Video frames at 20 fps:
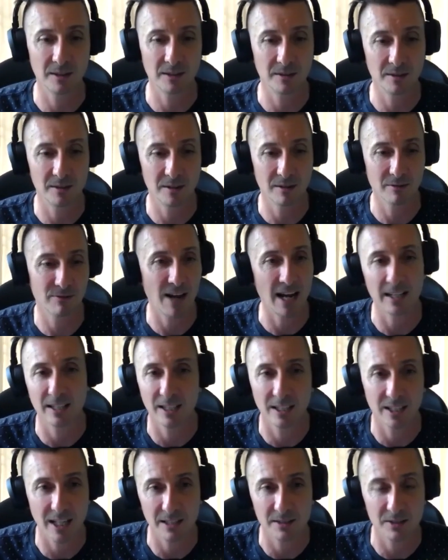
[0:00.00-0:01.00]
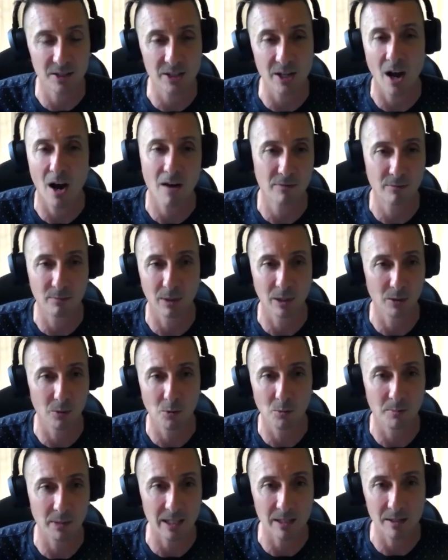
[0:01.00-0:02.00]
the fact that their staff will all
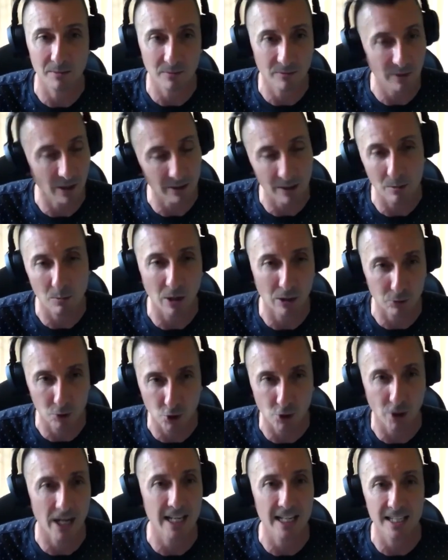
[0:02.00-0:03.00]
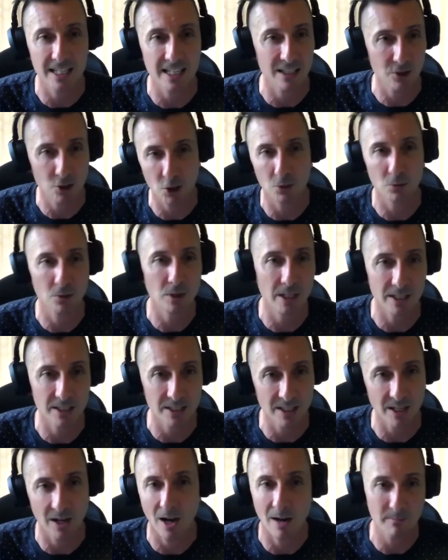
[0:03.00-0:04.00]
be very well trained in 2 years'
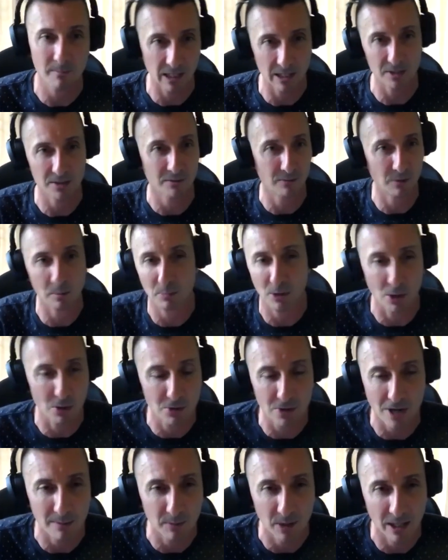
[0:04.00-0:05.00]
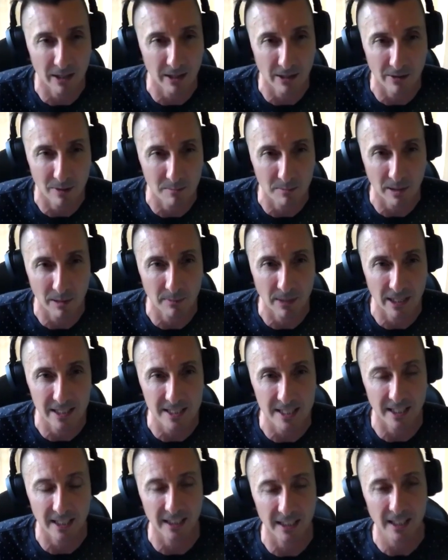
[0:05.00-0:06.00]
time because of the program that they're
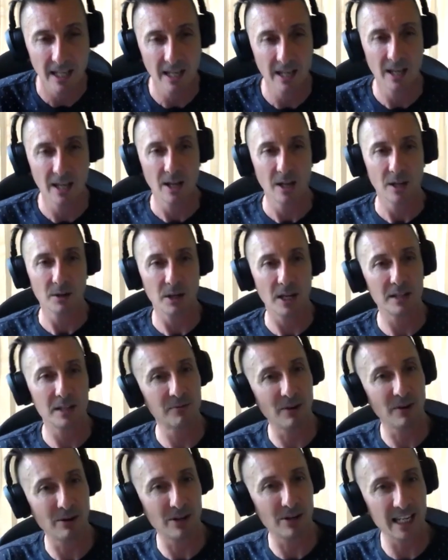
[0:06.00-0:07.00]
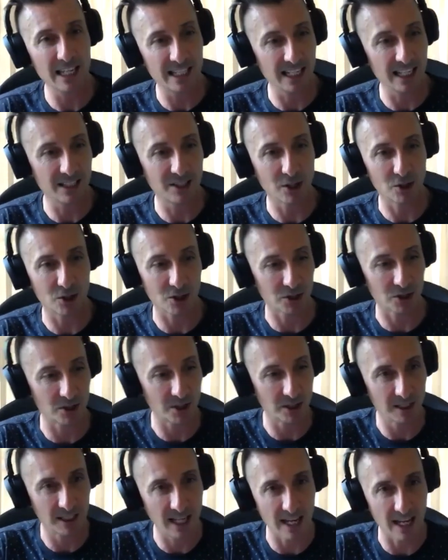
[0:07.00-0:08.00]
implementing. It's very easy to just
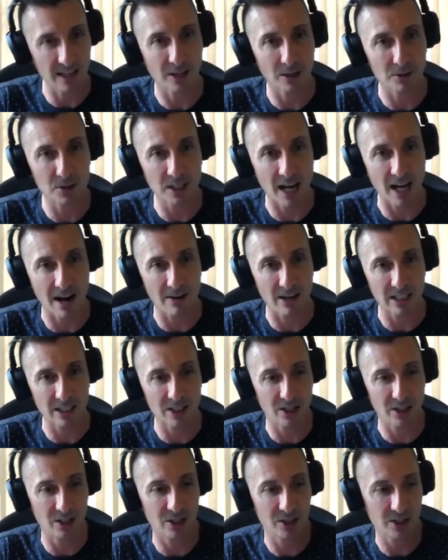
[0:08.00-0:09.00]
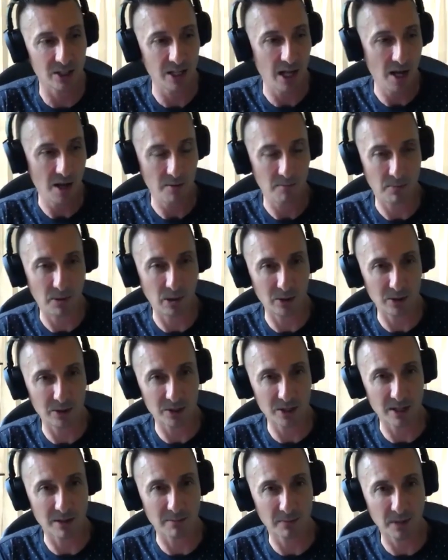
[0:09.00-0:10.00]
get those characters, put
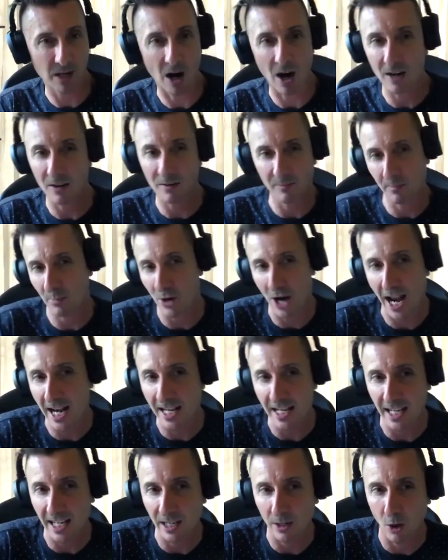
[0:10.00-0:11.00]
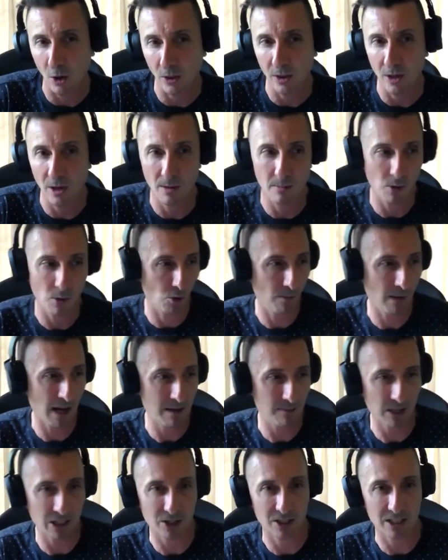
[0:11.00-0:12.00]
some kind of branding on them, or
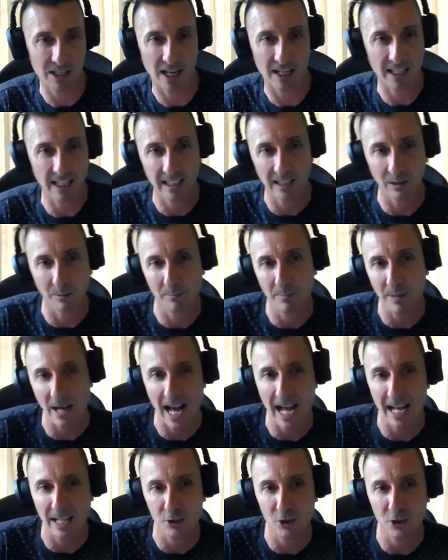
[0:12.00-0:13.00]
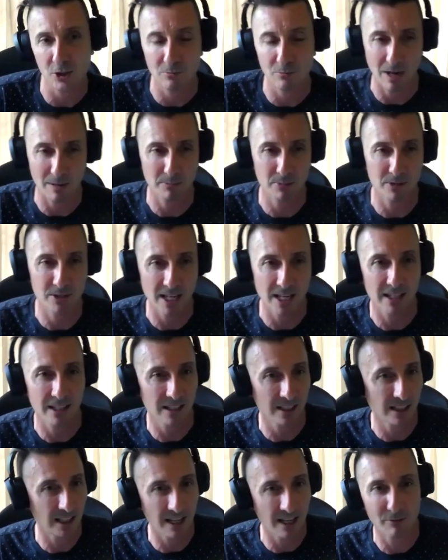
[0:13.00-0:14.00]
maybe just like a little badge to represent
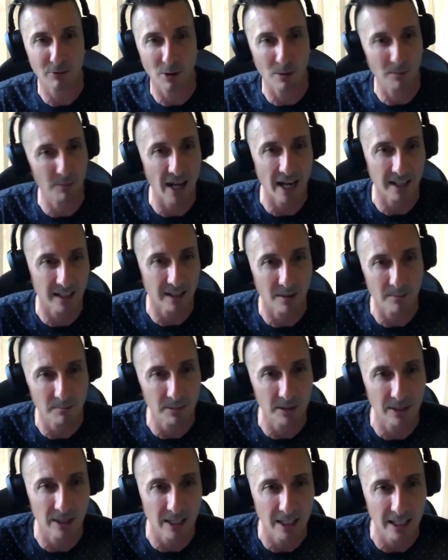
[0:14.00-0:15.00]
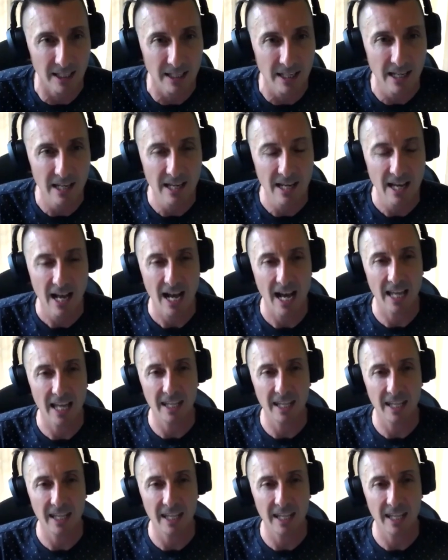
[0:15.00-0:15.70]
that they're from that company. And